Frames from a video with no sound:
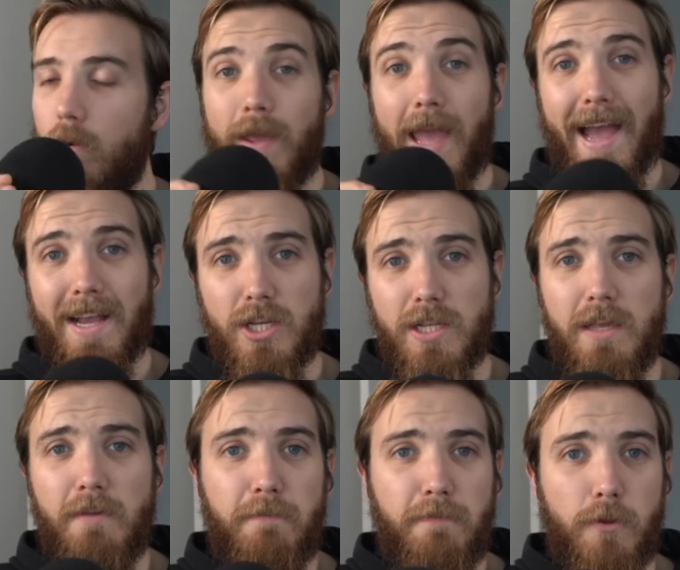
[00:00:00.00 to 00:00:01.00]
We
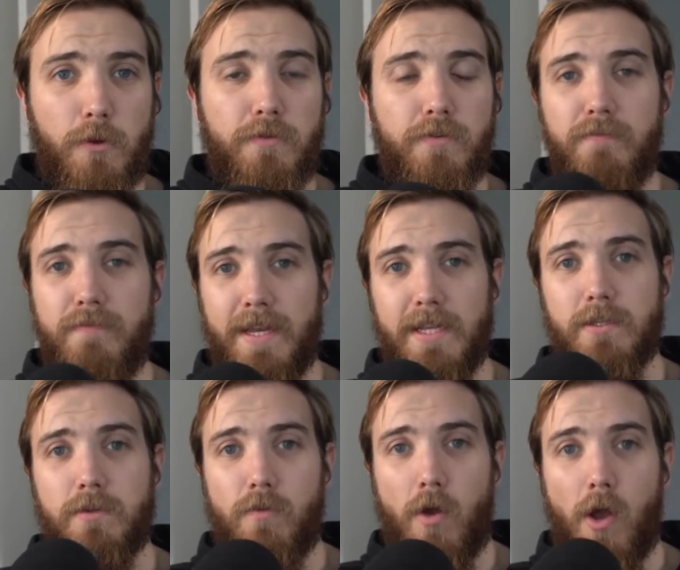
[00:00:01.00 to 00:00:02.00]
actually flew from Venice
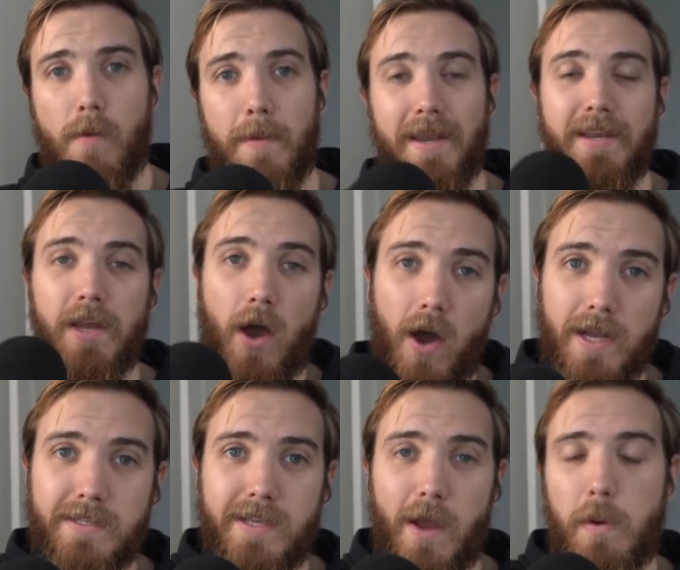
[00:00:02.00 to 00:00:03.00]
to Rome, and in
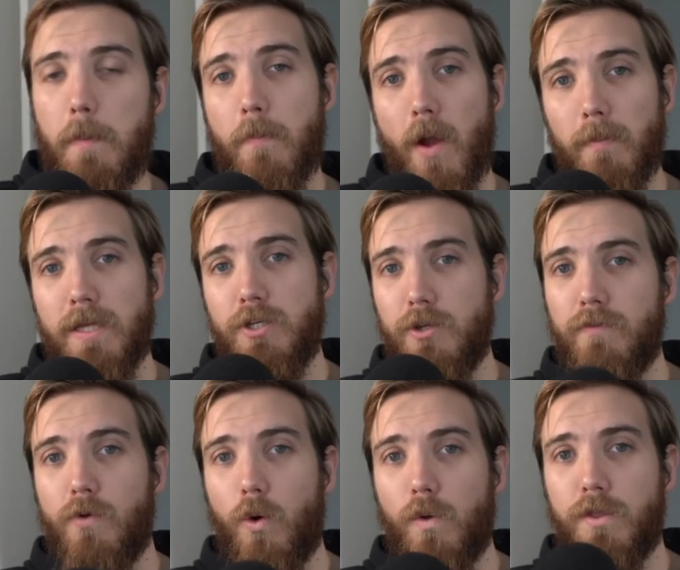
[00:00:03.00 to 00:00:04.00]
hindsight, we probably should
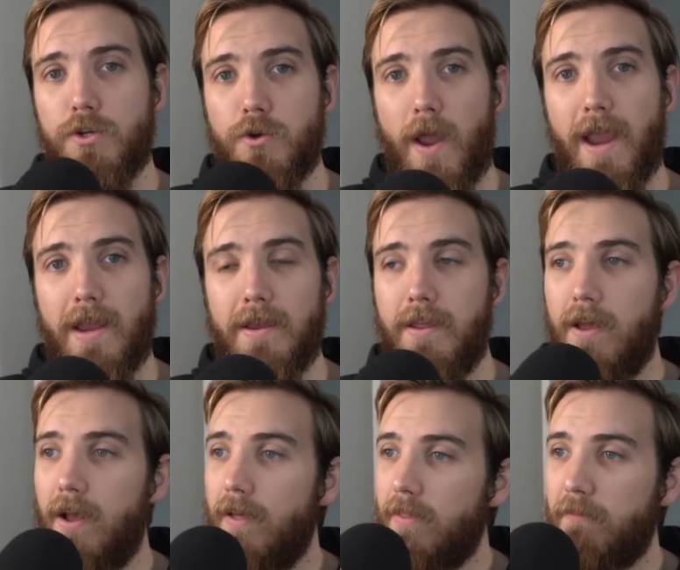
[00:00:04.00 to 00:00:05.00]
have caught the train.
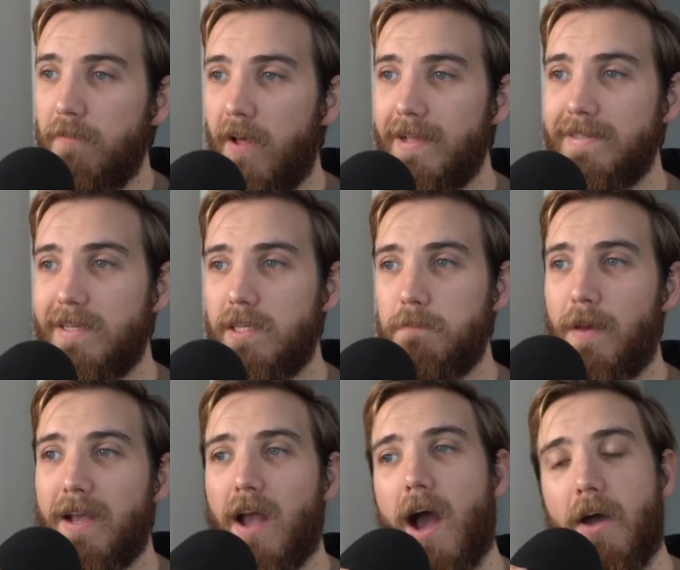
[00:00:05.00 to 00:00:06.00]
The flight set us
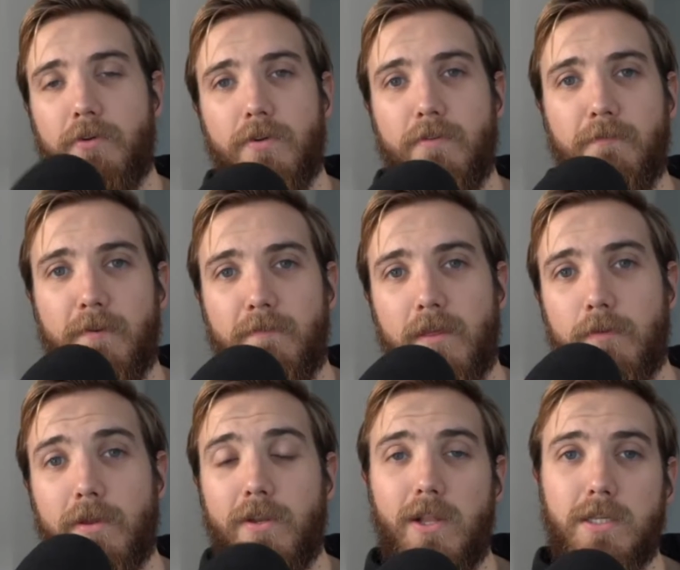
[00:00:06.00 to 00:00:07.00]
back
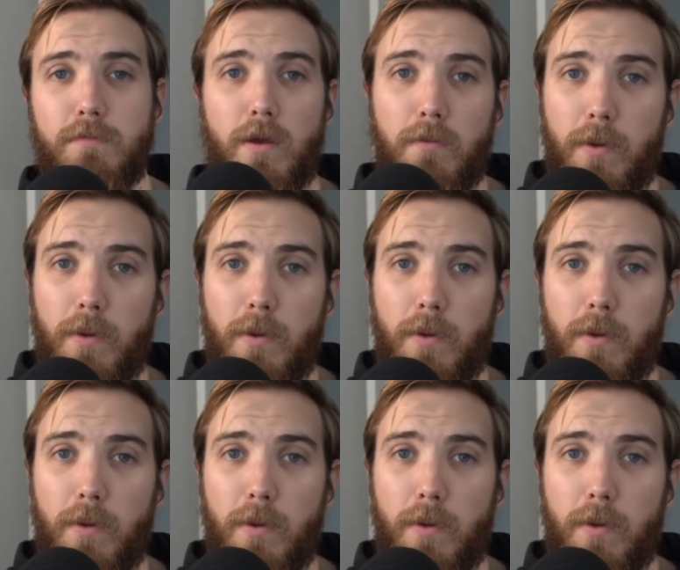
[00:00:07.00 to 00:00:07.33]
$153 per